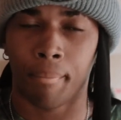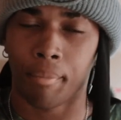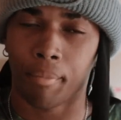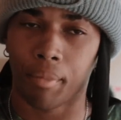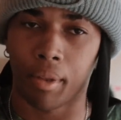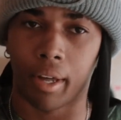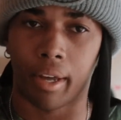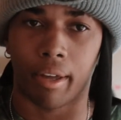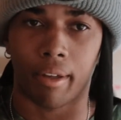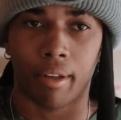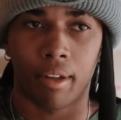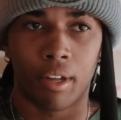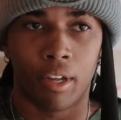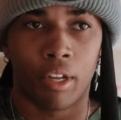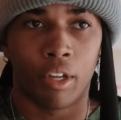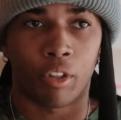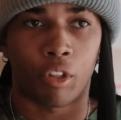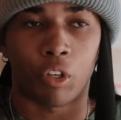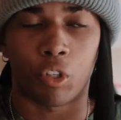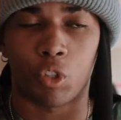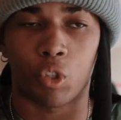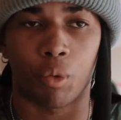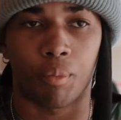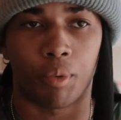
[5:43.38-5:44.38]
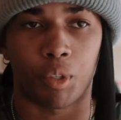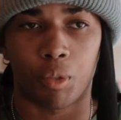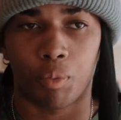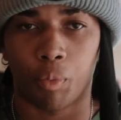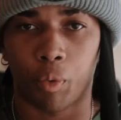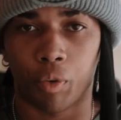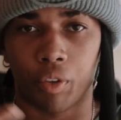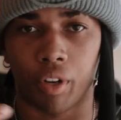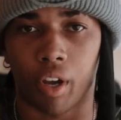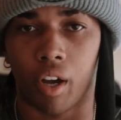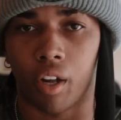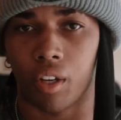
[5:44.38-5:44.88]
Like, there's so much
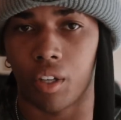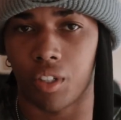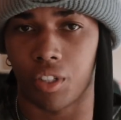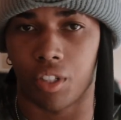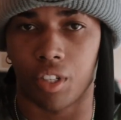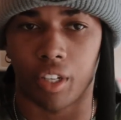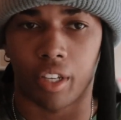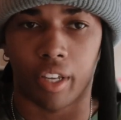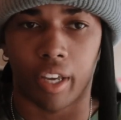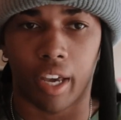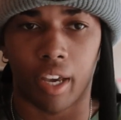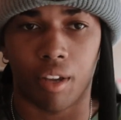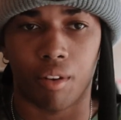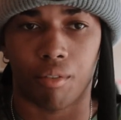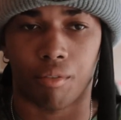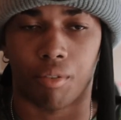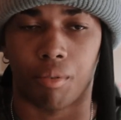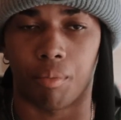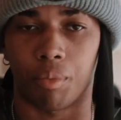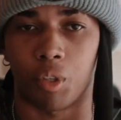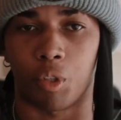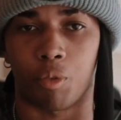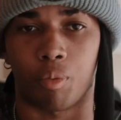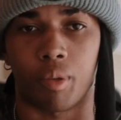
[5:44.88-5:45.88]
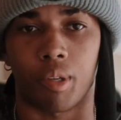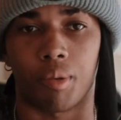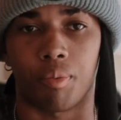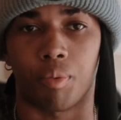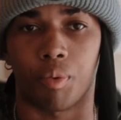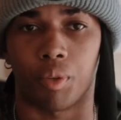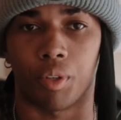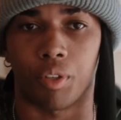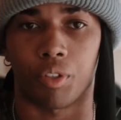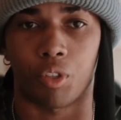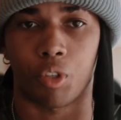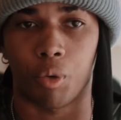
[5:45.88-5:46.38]
more knowledge to gain from these
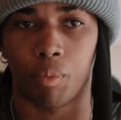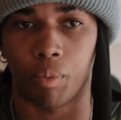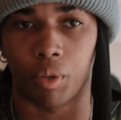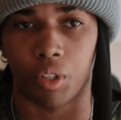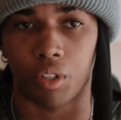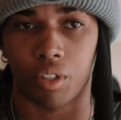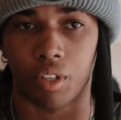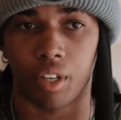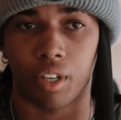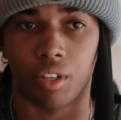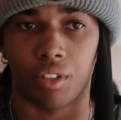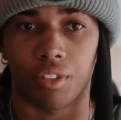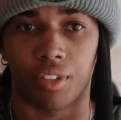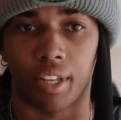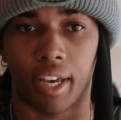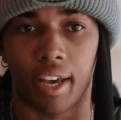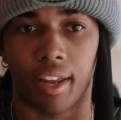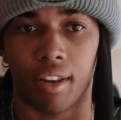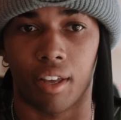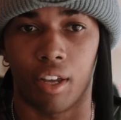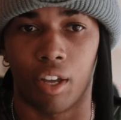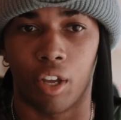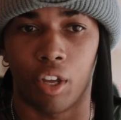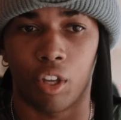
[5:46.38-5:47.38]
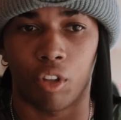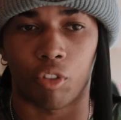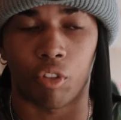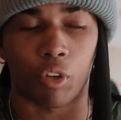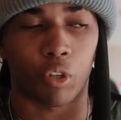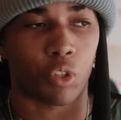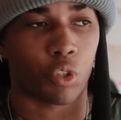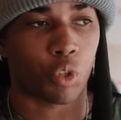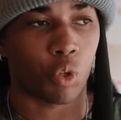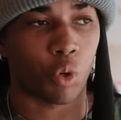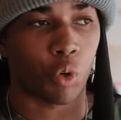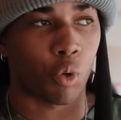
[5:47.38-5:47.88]
people and so much things that
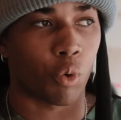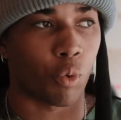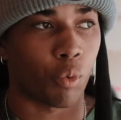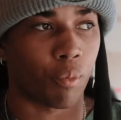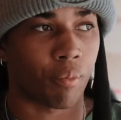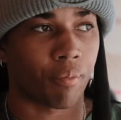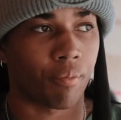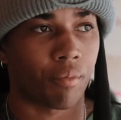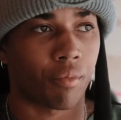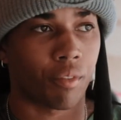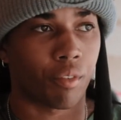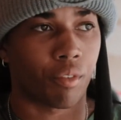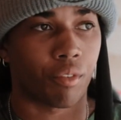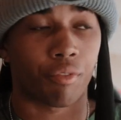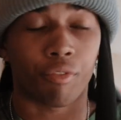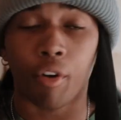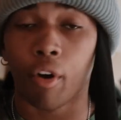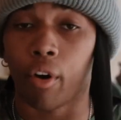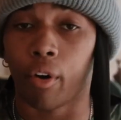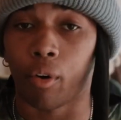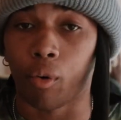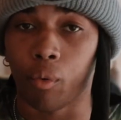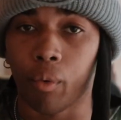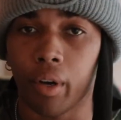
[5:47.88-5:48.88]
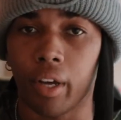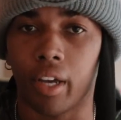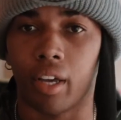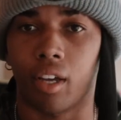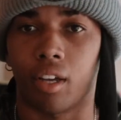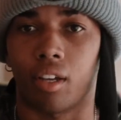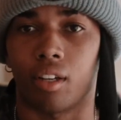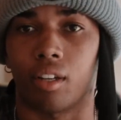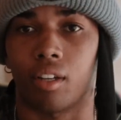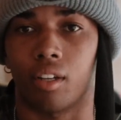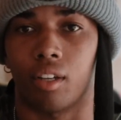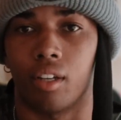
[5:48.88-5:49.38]
they're so far
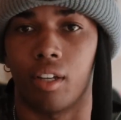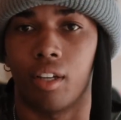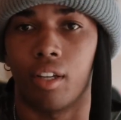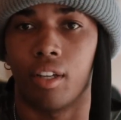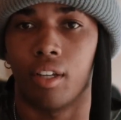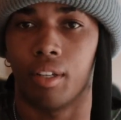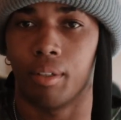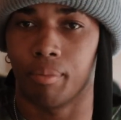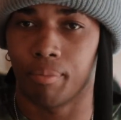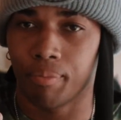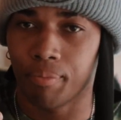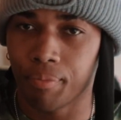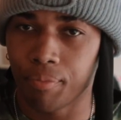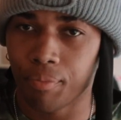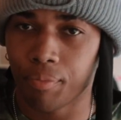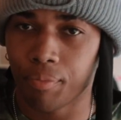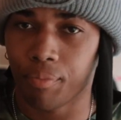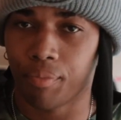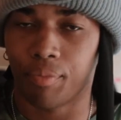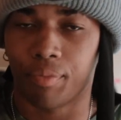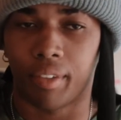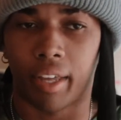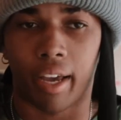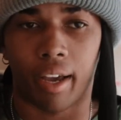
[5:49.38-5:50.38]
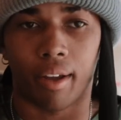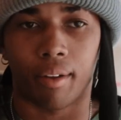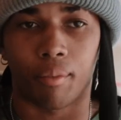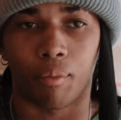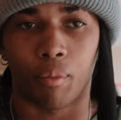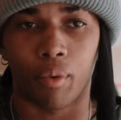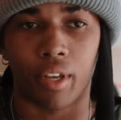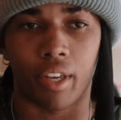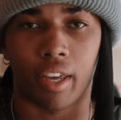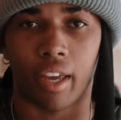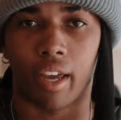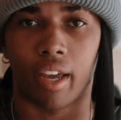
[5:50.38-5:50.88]
away that
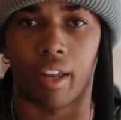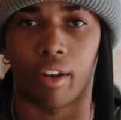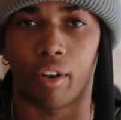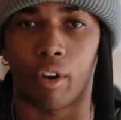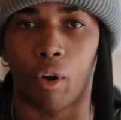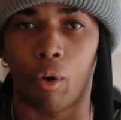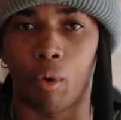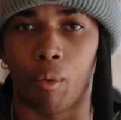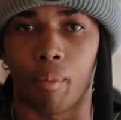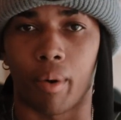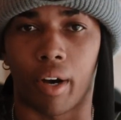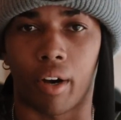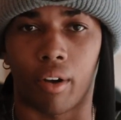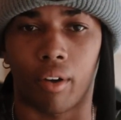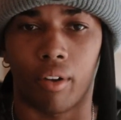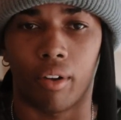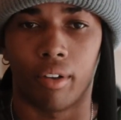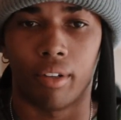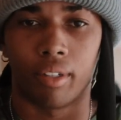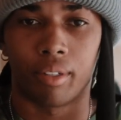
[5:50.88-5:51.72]
we can't know about.